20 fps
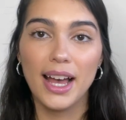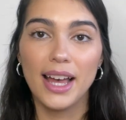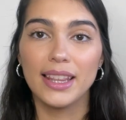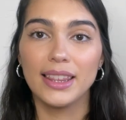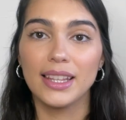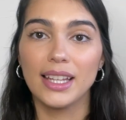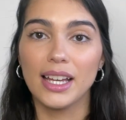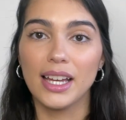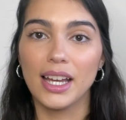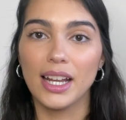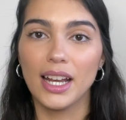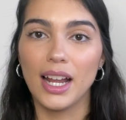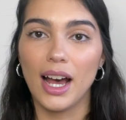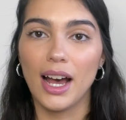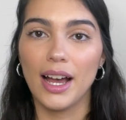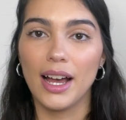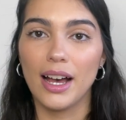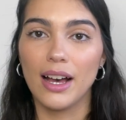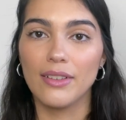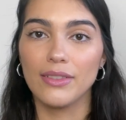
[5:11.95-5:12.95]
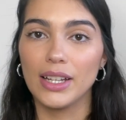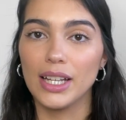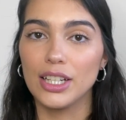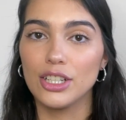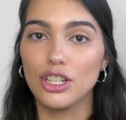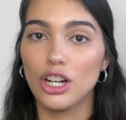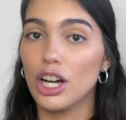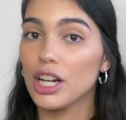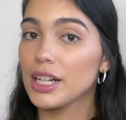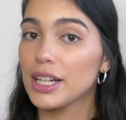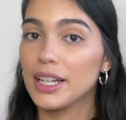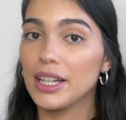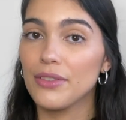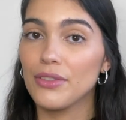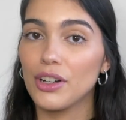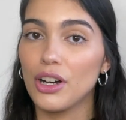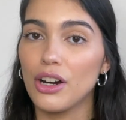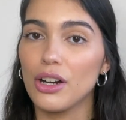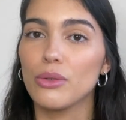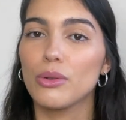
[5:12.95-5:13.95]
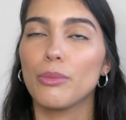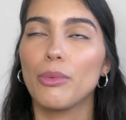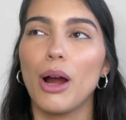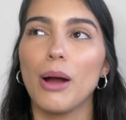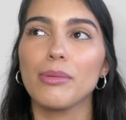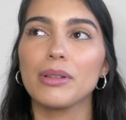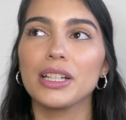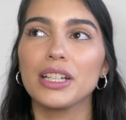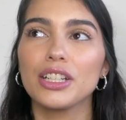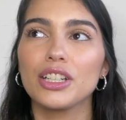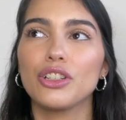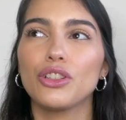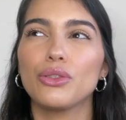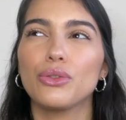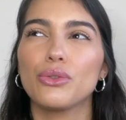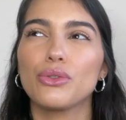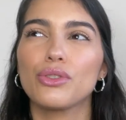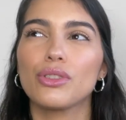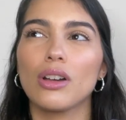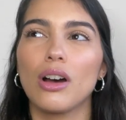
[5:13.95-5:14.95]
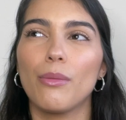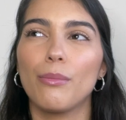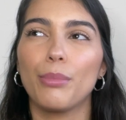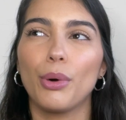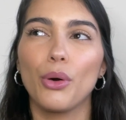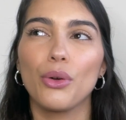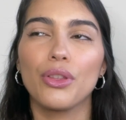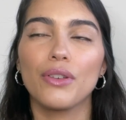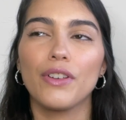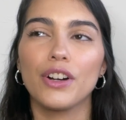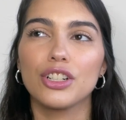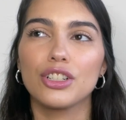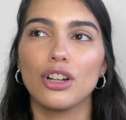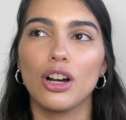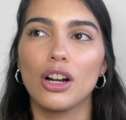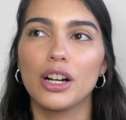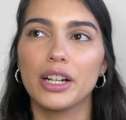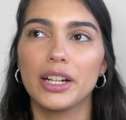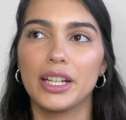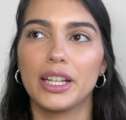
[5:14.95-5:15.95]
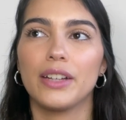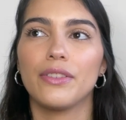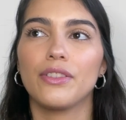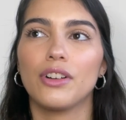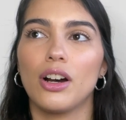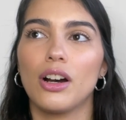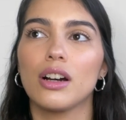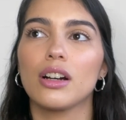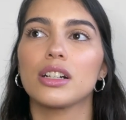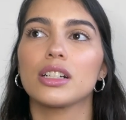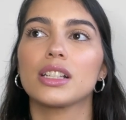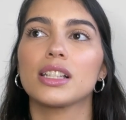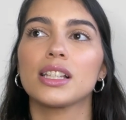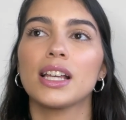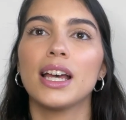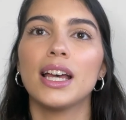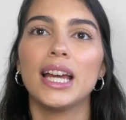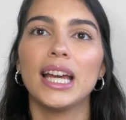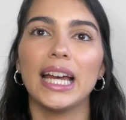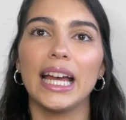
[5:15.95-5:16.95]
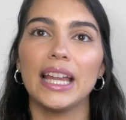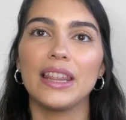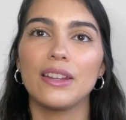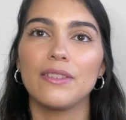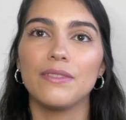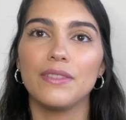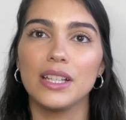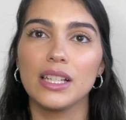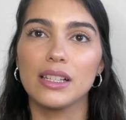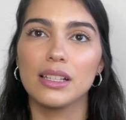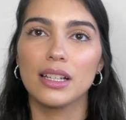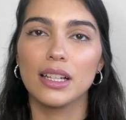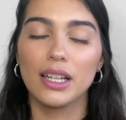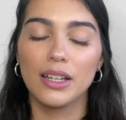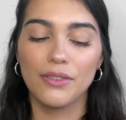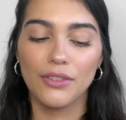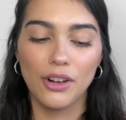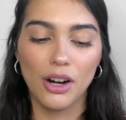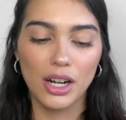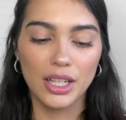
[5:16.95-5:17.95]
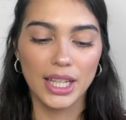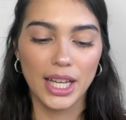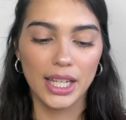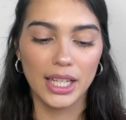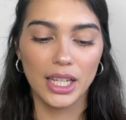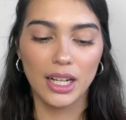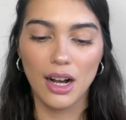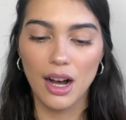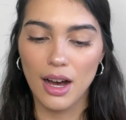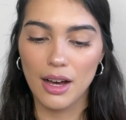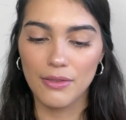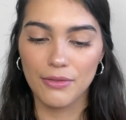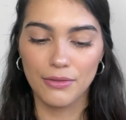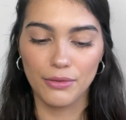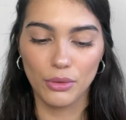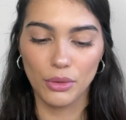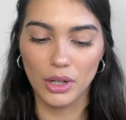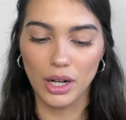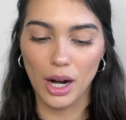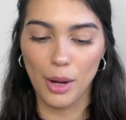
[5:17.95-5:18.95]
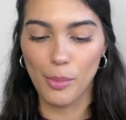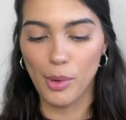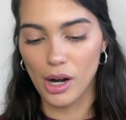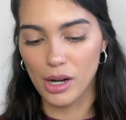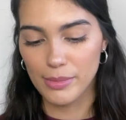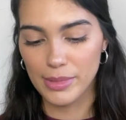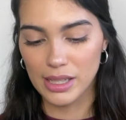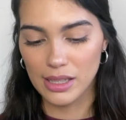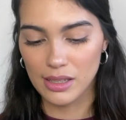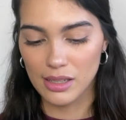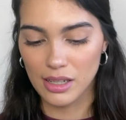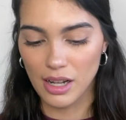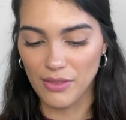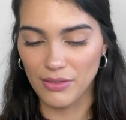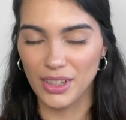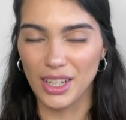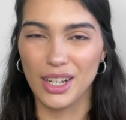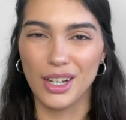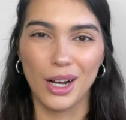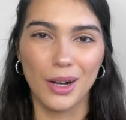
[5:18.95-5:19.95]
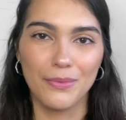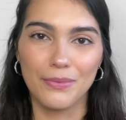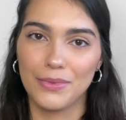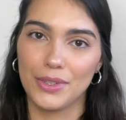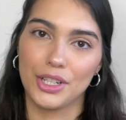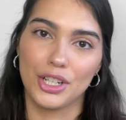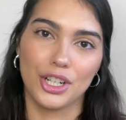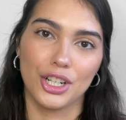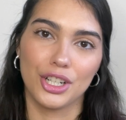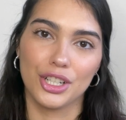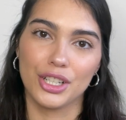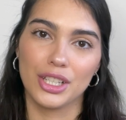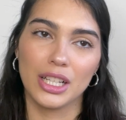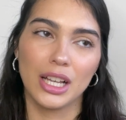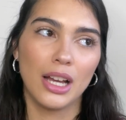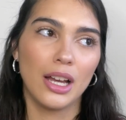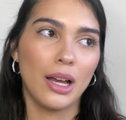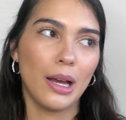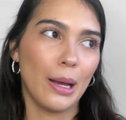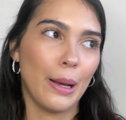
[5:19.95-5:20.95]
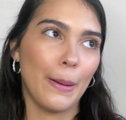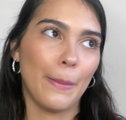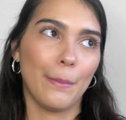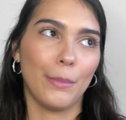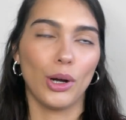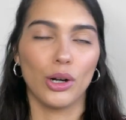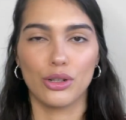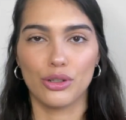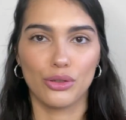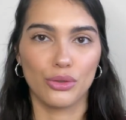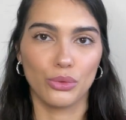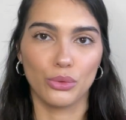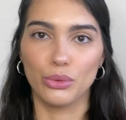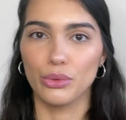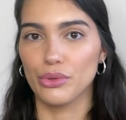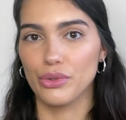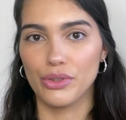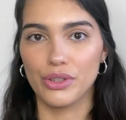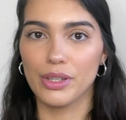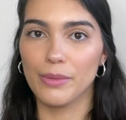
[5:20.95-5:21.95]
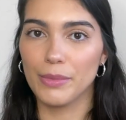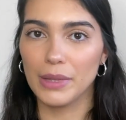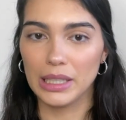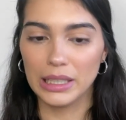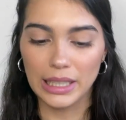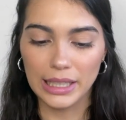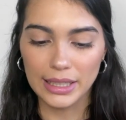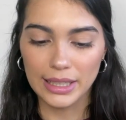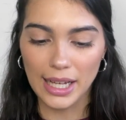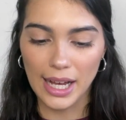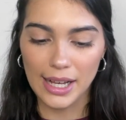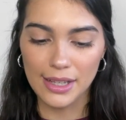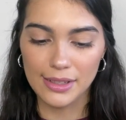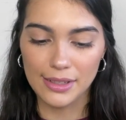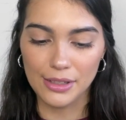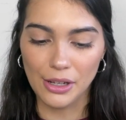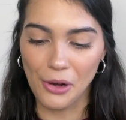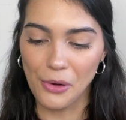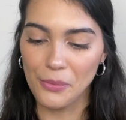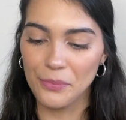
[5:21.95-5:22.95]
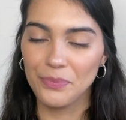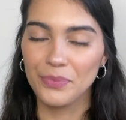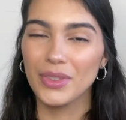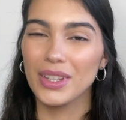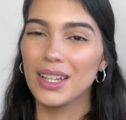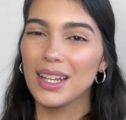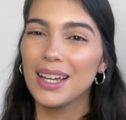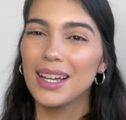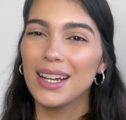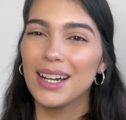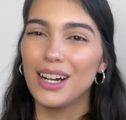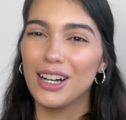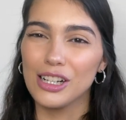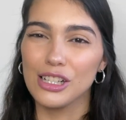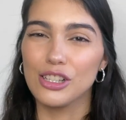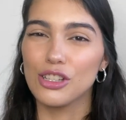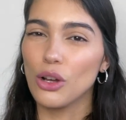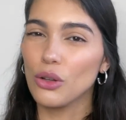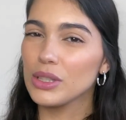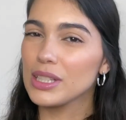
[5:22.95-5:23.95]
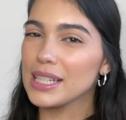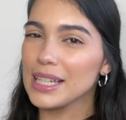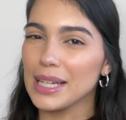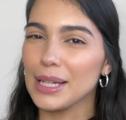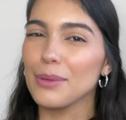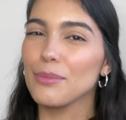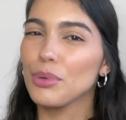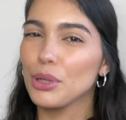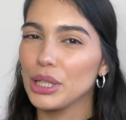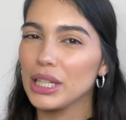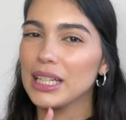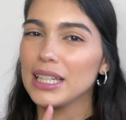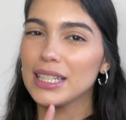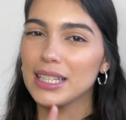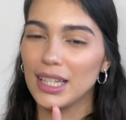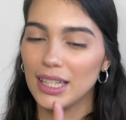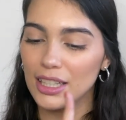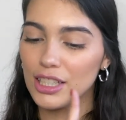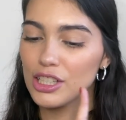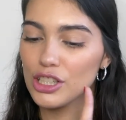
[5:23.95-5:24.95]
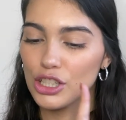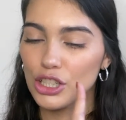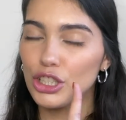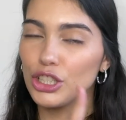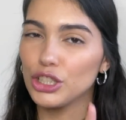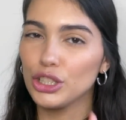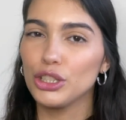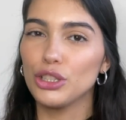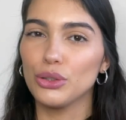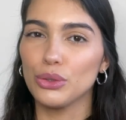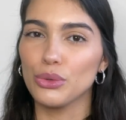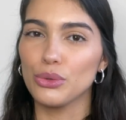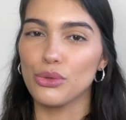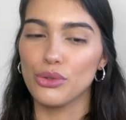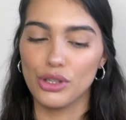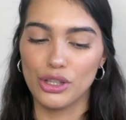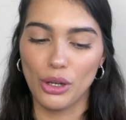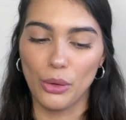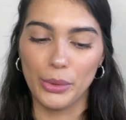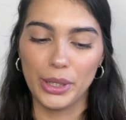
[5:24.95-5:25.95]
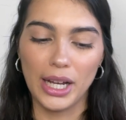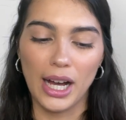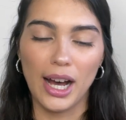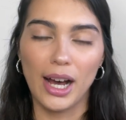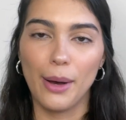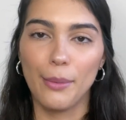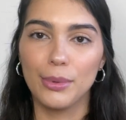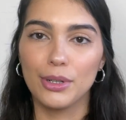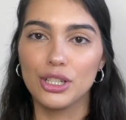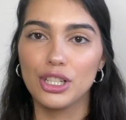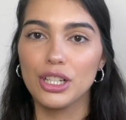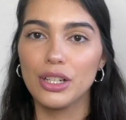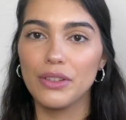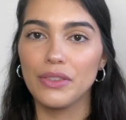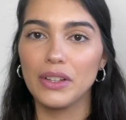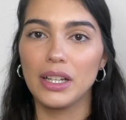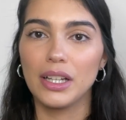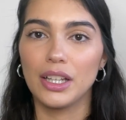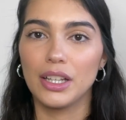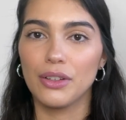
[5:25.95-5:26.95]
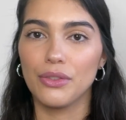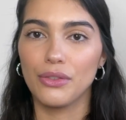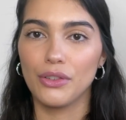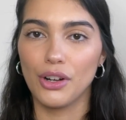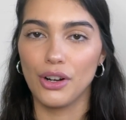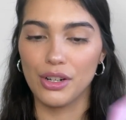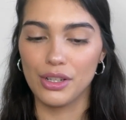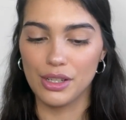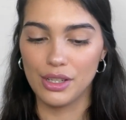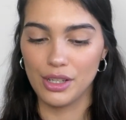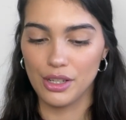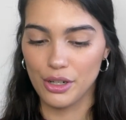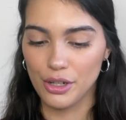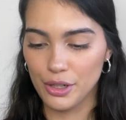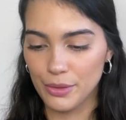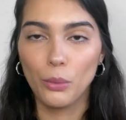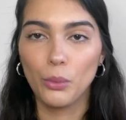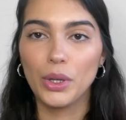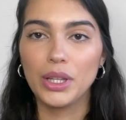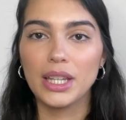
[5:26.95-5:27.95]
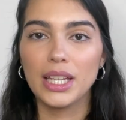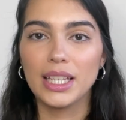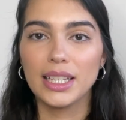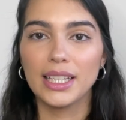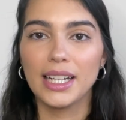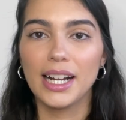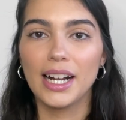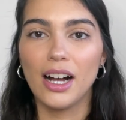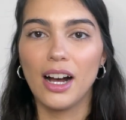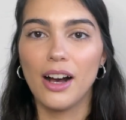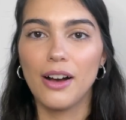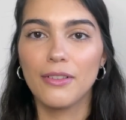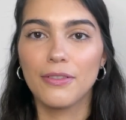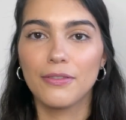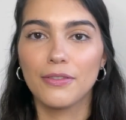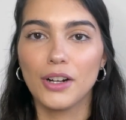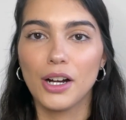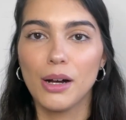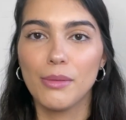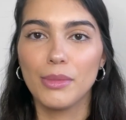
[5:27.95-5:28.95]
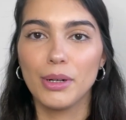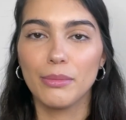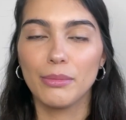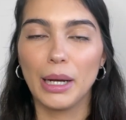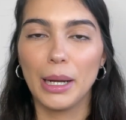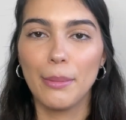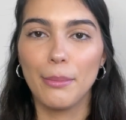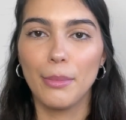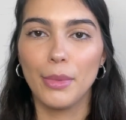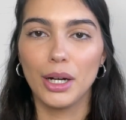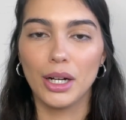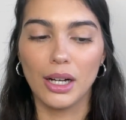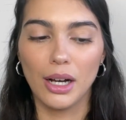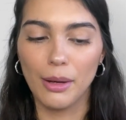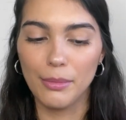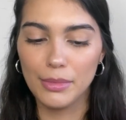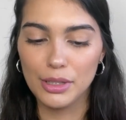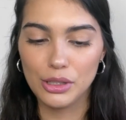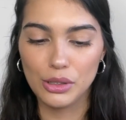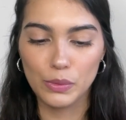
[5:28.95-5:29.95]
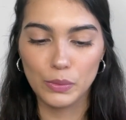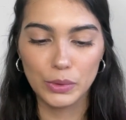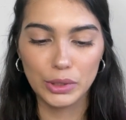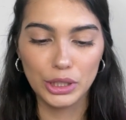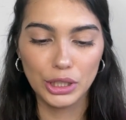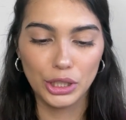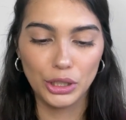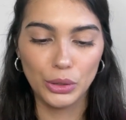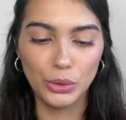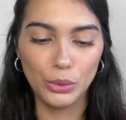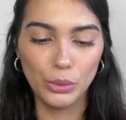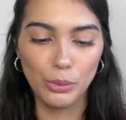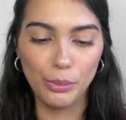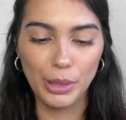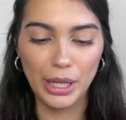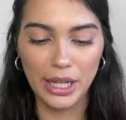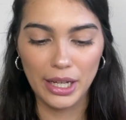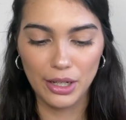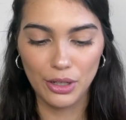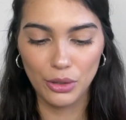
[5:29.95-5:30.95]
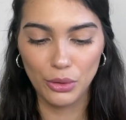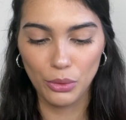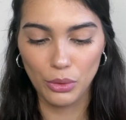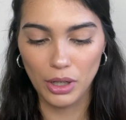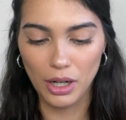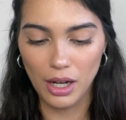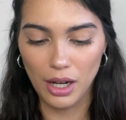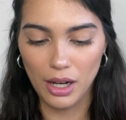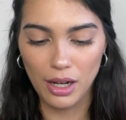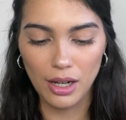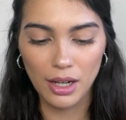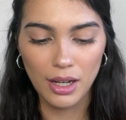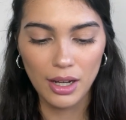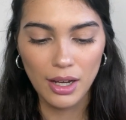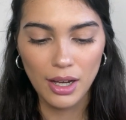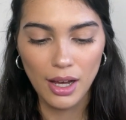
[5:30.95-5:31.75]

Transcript: And then I have a Target gift card. We're probably going to use both of our Target gift cards and the Visa gift card that he got for apartment stuff like comforters, bar stools, or something like that. So adulting, putting it to good use. So we got a bunch of gift cards here. One thing that I got from my mom is a really cute Pandora